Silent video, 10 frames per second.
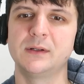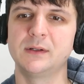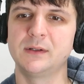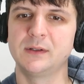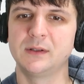
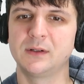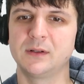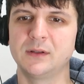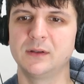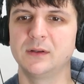
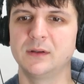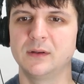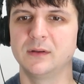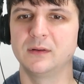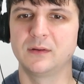
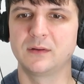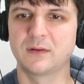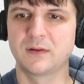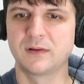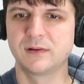
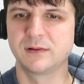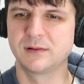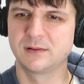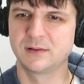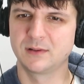
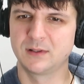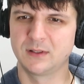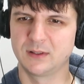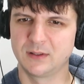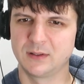Nobody speaks.